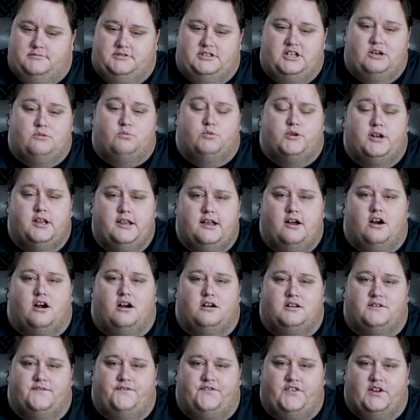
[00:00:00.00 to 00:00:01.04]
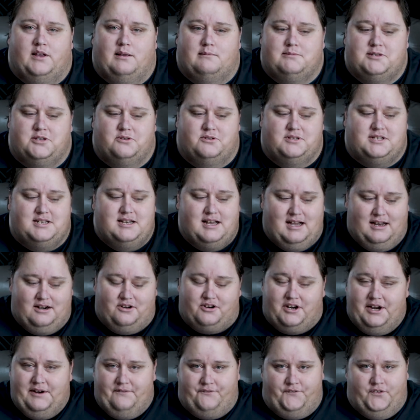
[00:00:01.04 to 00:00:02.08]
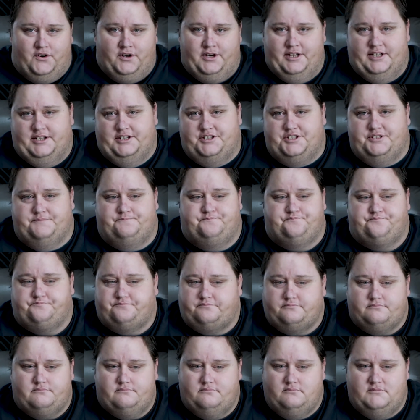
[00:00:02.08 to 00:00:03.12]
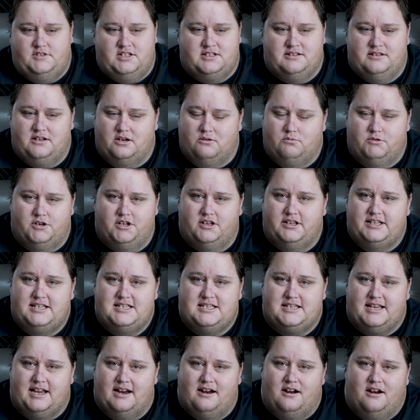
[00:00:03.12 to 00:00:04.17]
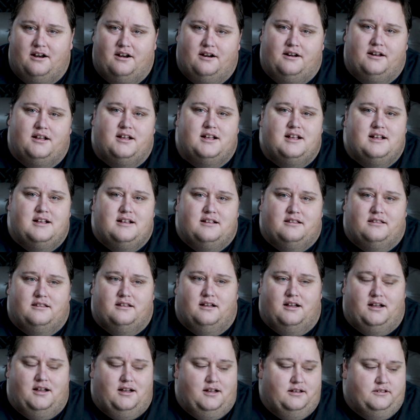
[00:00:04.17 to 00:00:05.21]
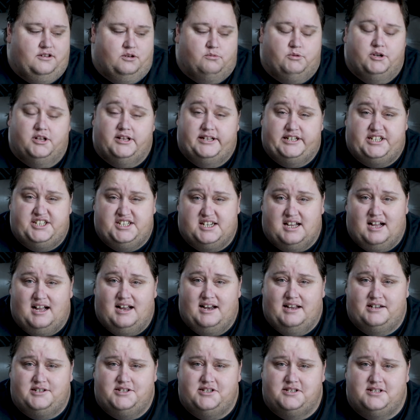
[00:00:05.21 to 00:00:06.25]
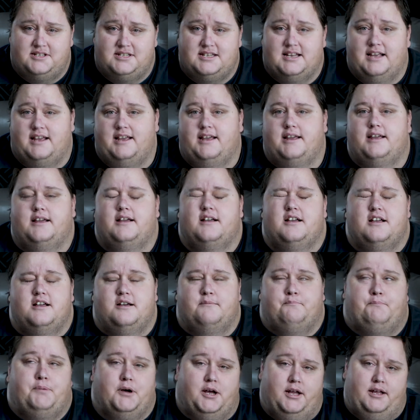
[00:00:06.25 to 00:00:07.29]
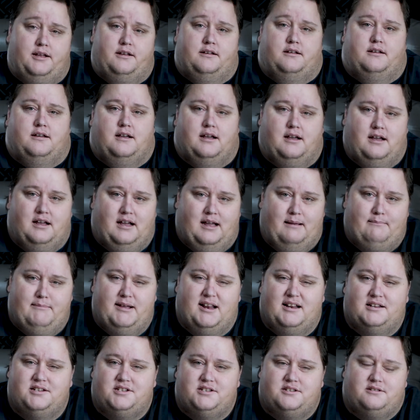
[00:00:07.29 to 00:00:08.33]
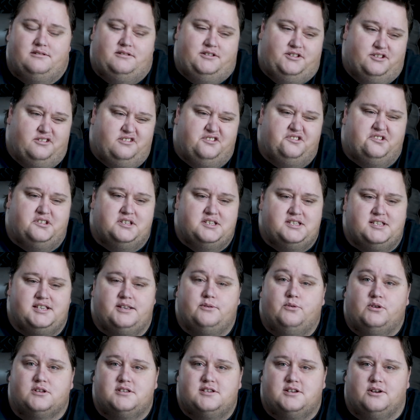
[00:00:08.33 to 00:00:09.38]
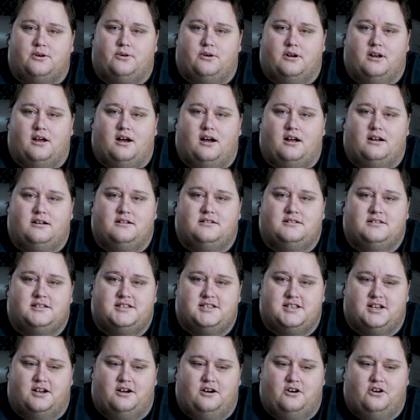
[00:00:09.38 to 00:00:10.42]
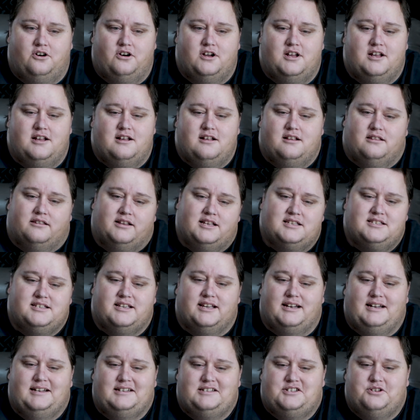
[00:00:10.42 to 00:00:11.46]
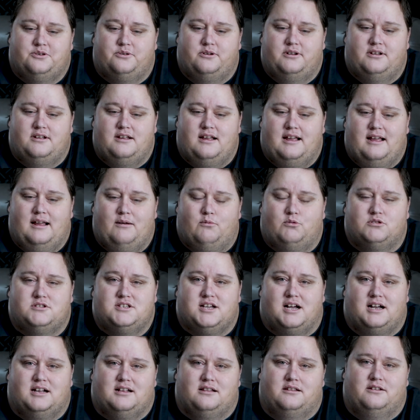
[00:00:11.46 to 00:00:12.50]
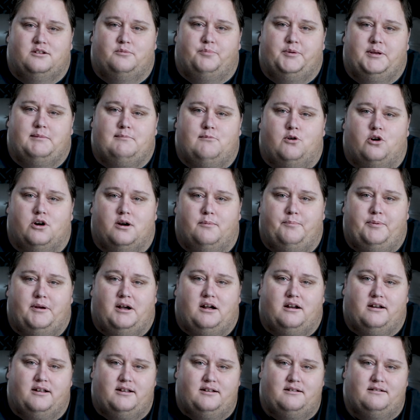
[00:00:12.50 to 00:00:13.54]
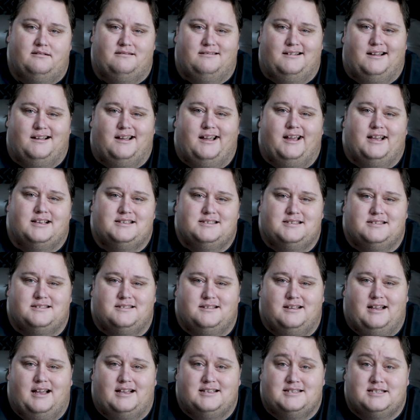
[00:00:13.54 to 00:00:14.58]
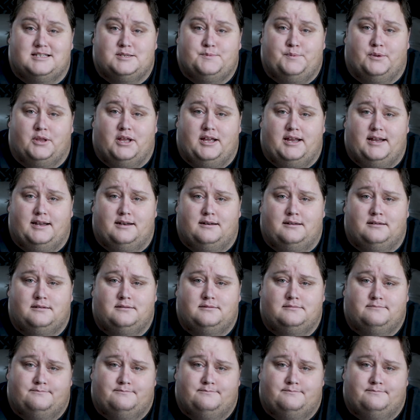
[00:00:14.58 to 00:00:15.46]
They're really hard to film, so it's not great footage. They're really scared. They're really shy, I should say. But I managed... You can see what's going on. So let's get into it, and we'll talk a little bit more about it as it's playing.